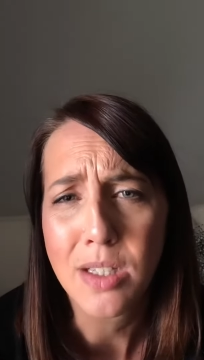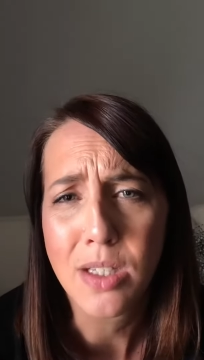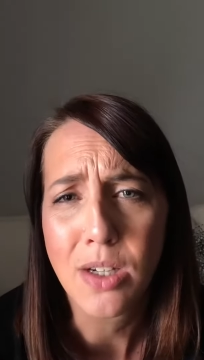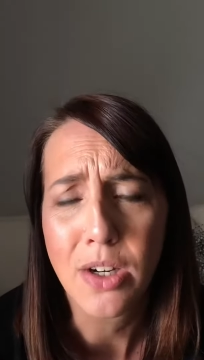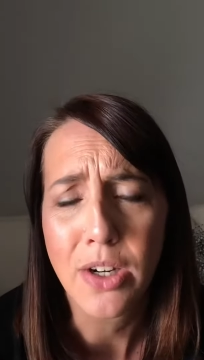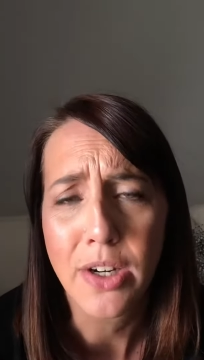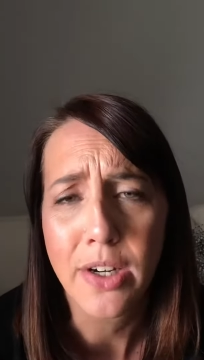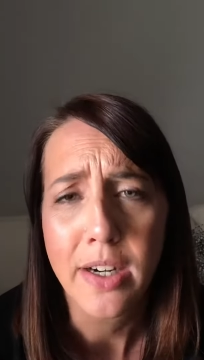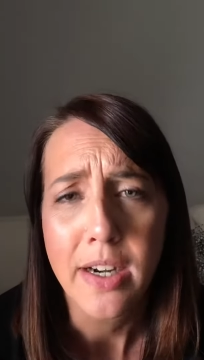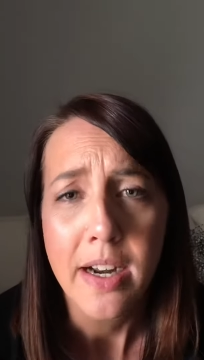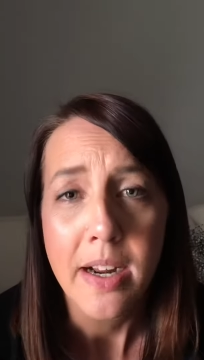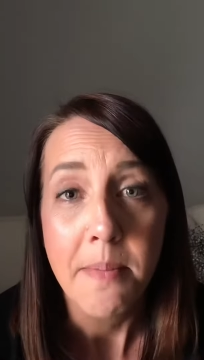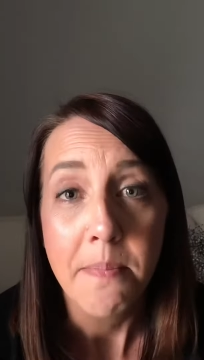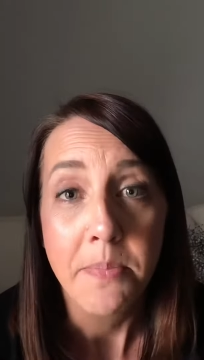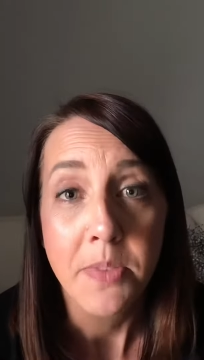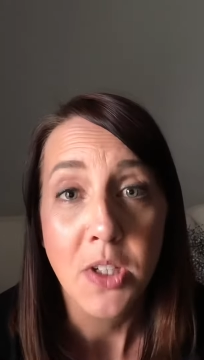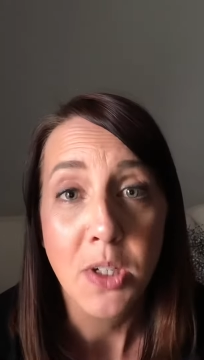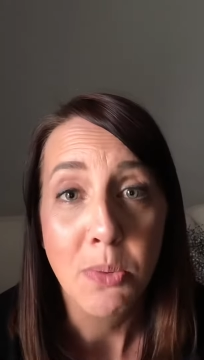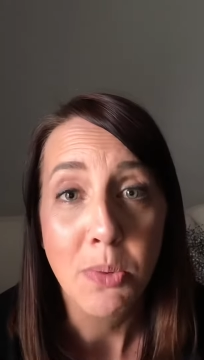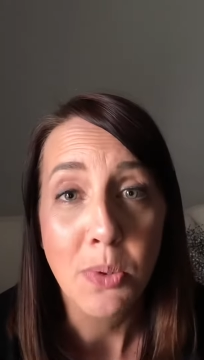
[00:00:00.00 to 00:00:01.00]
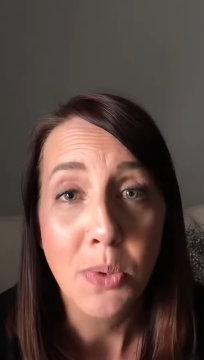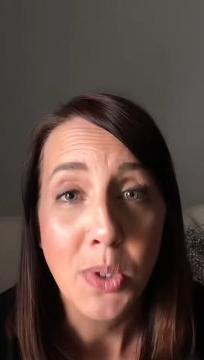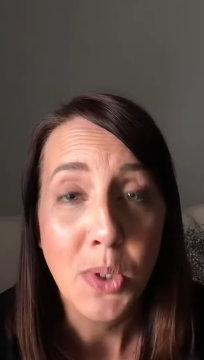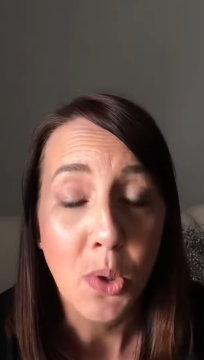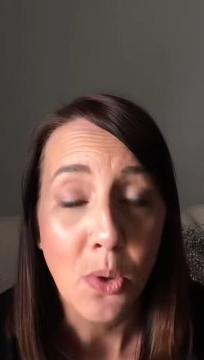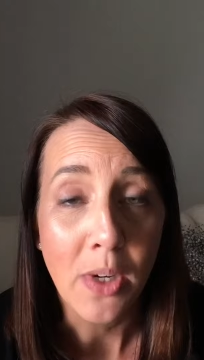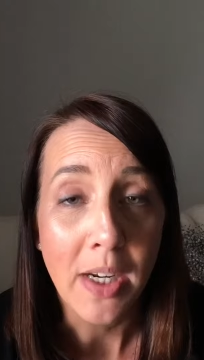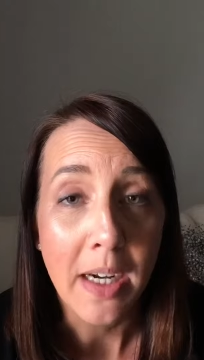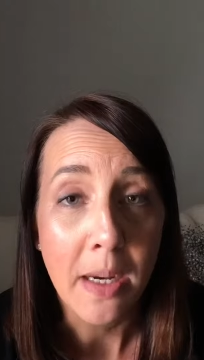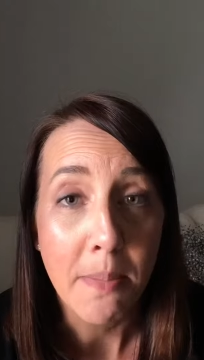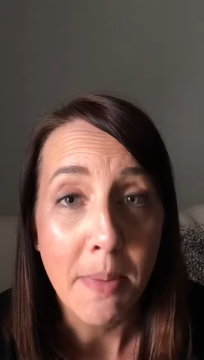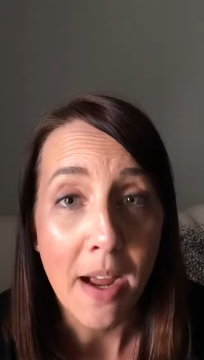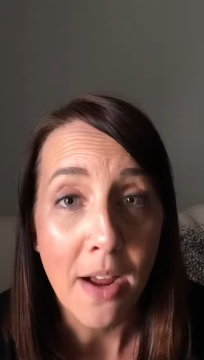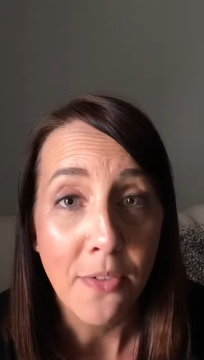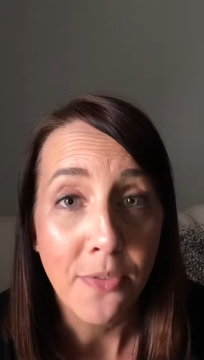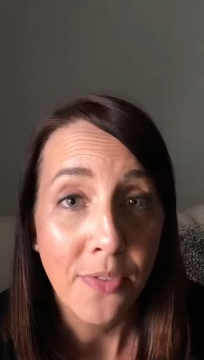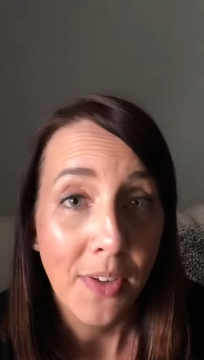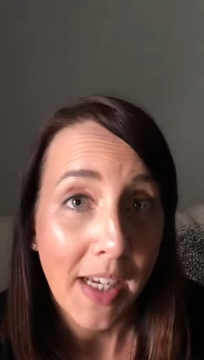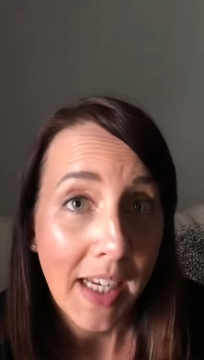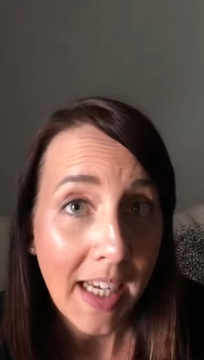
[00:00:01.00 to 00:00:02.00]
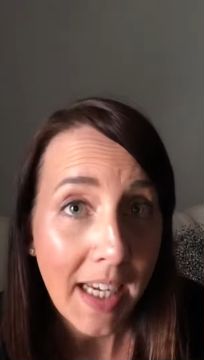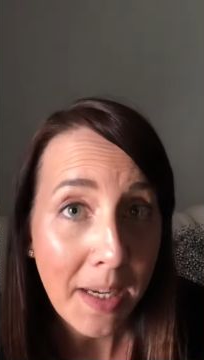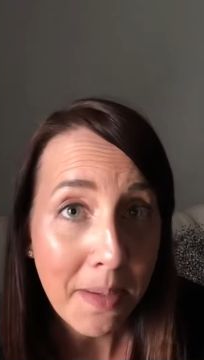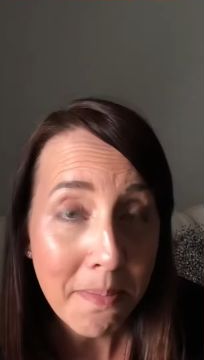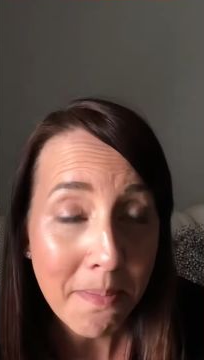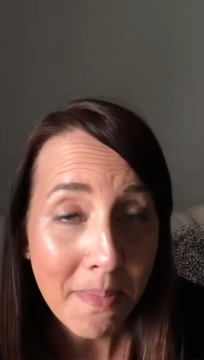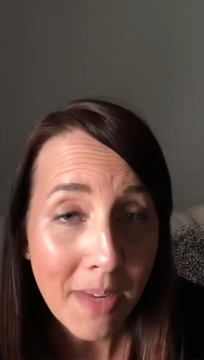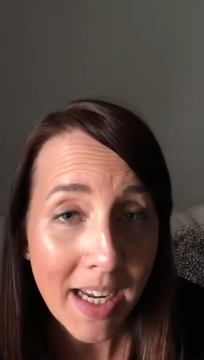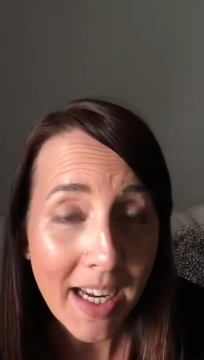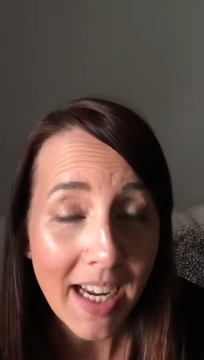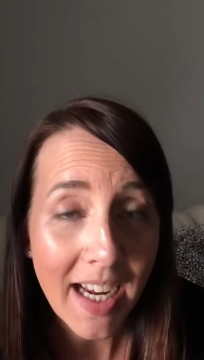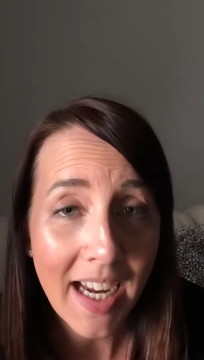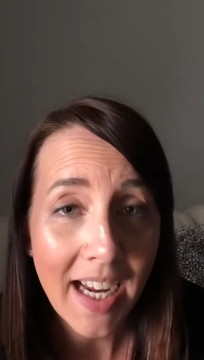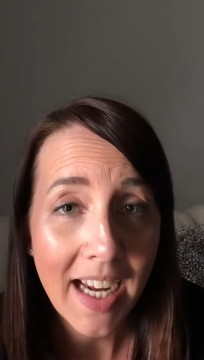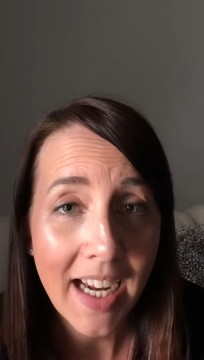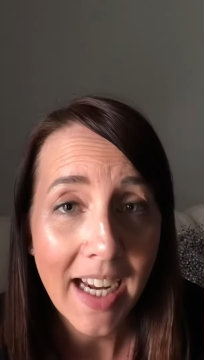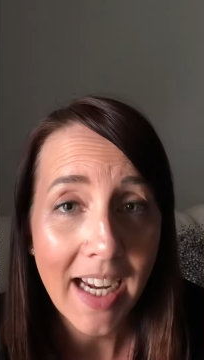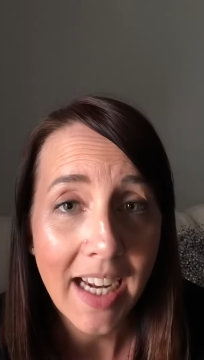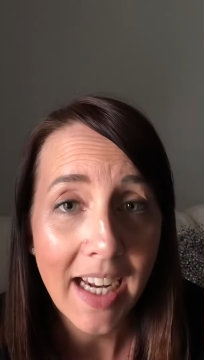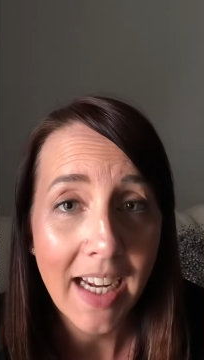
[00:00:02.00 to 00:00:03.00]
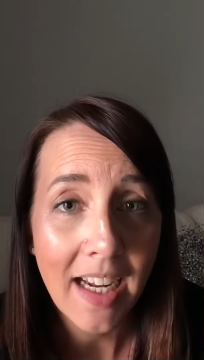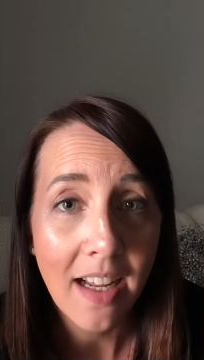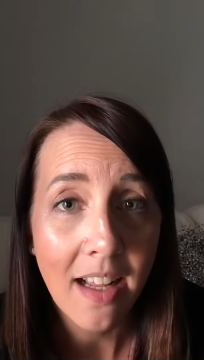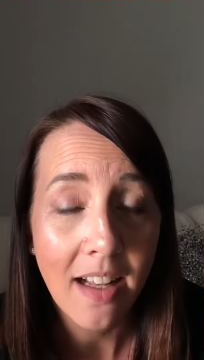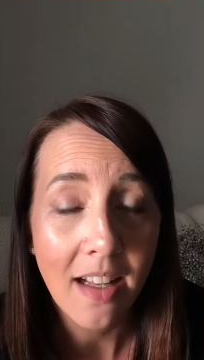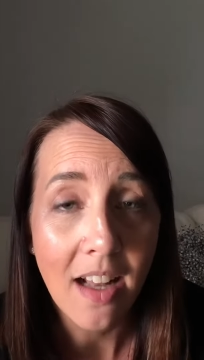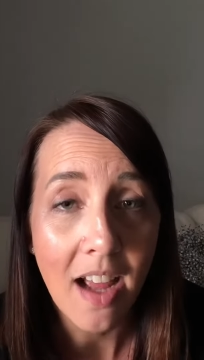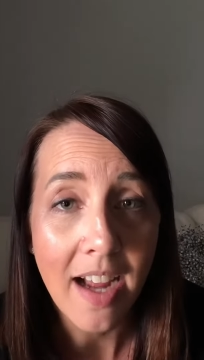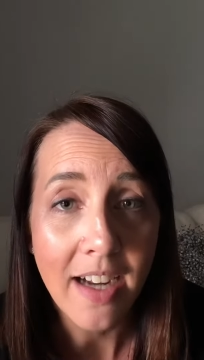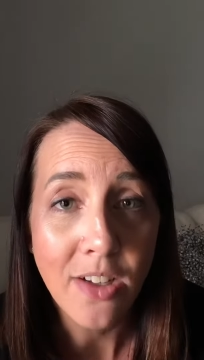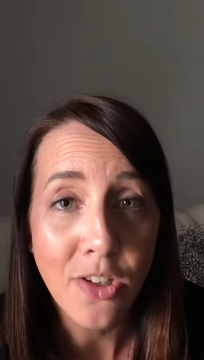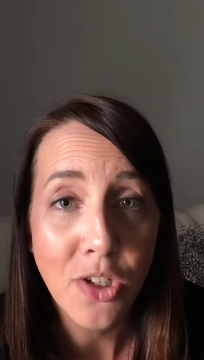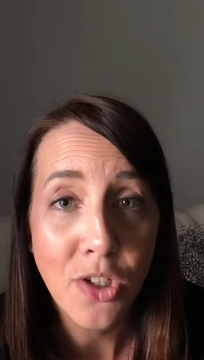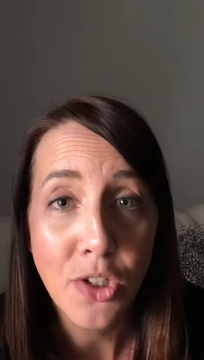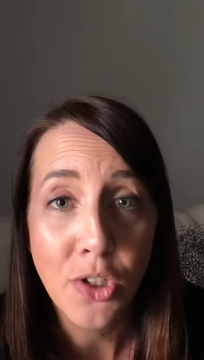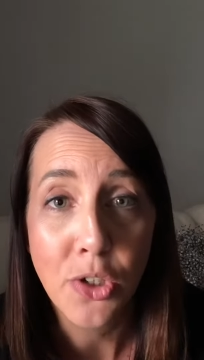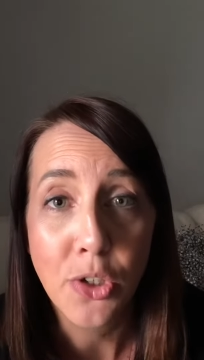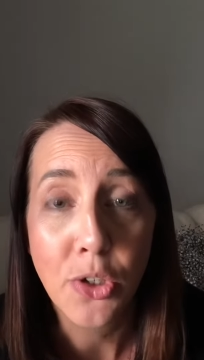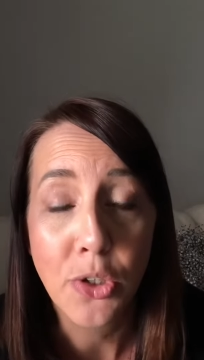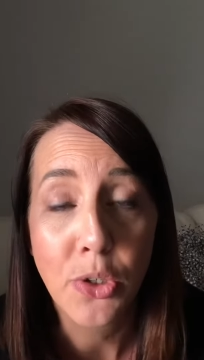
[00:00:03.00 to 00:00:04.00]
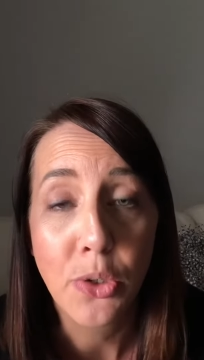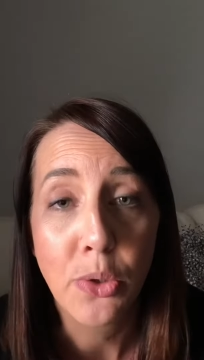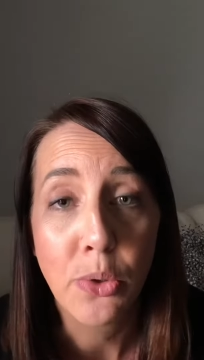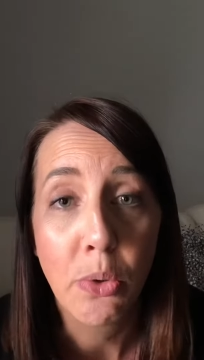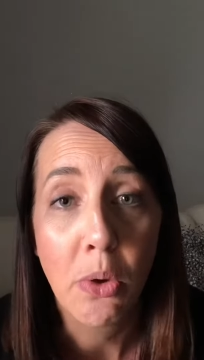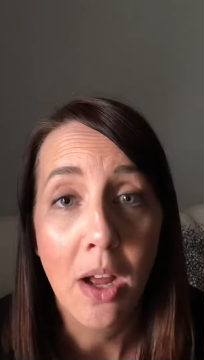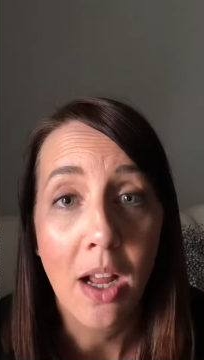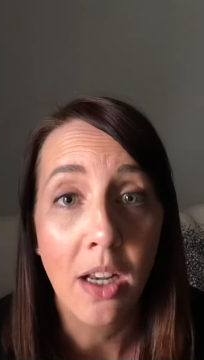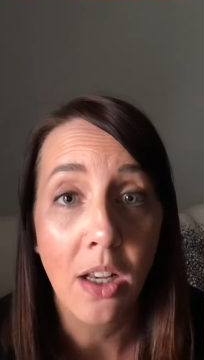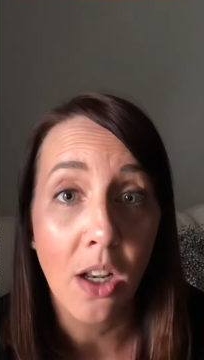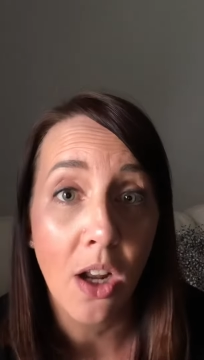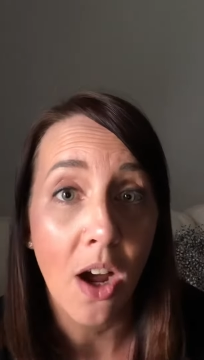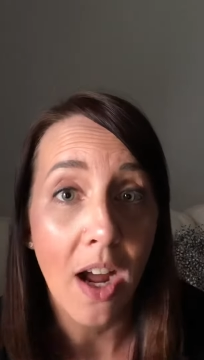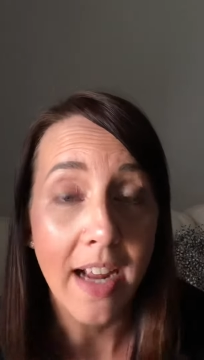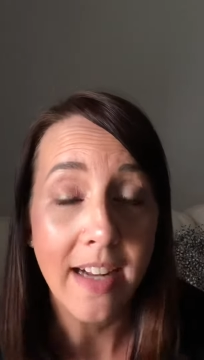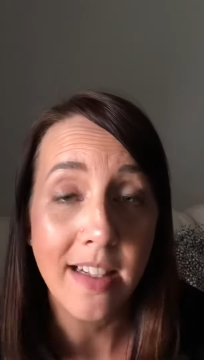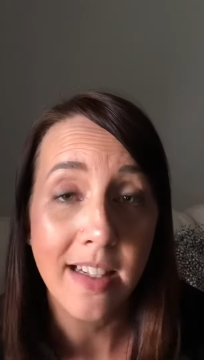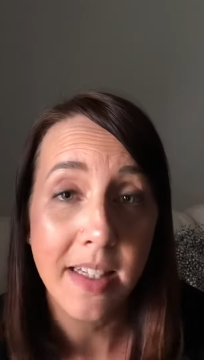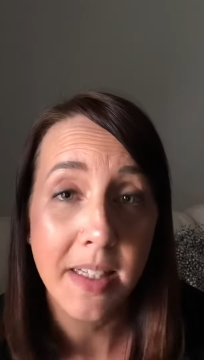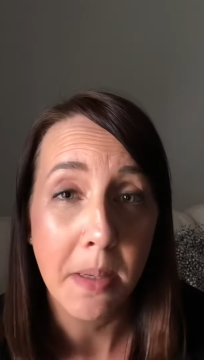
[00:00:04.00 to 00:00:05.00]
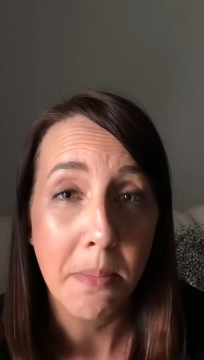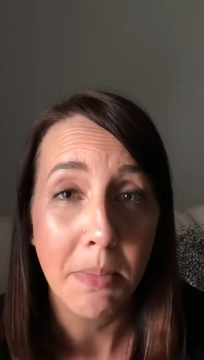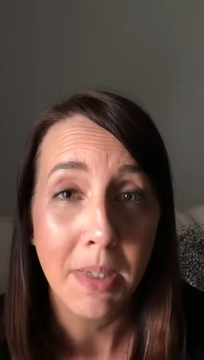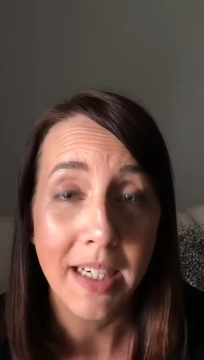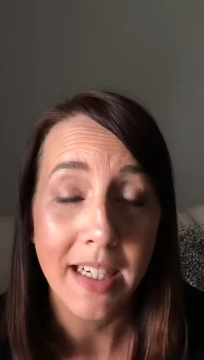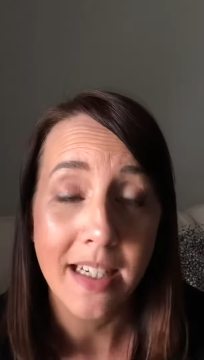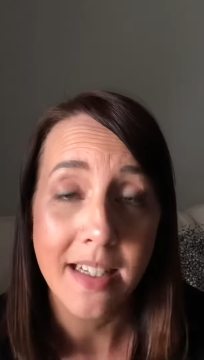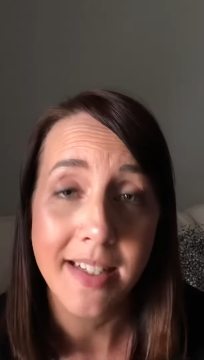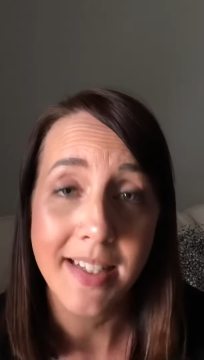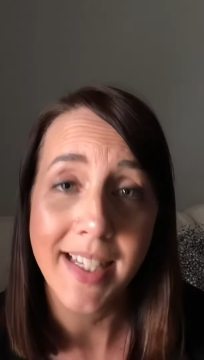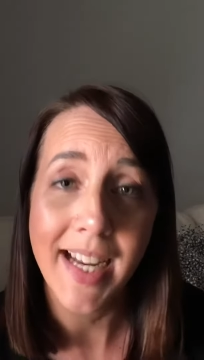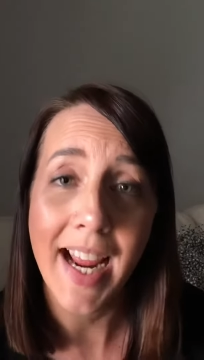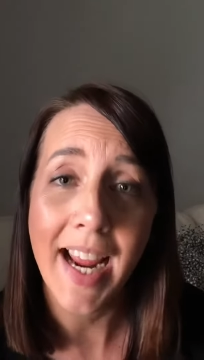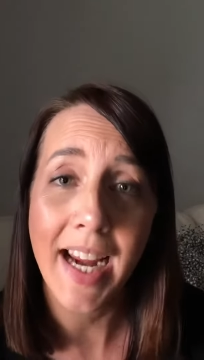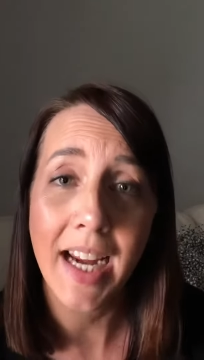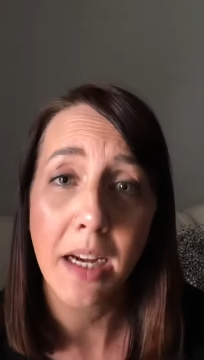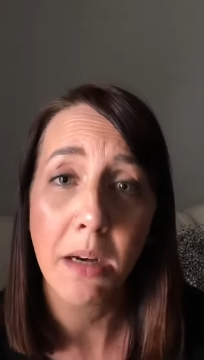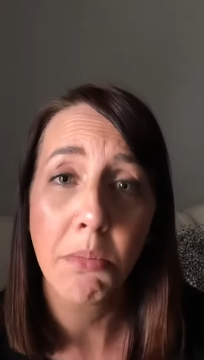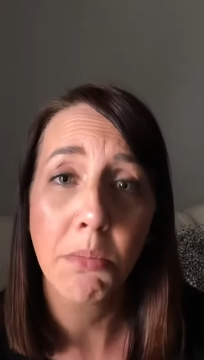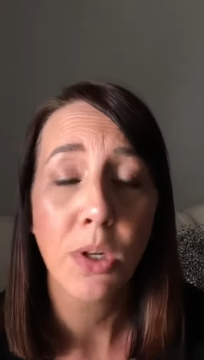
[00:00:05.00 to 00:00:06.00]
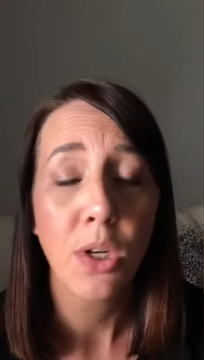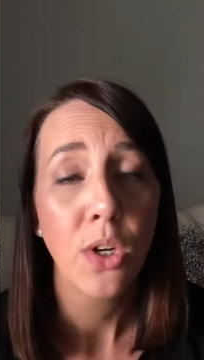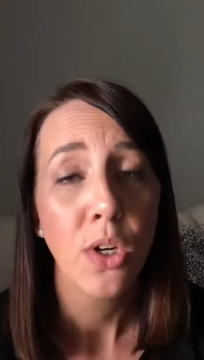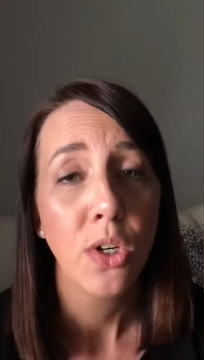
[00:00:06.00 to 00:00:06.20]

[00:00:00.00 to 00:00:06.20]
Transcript: So Jimmy was talking about, for him, he likes to align somebody's name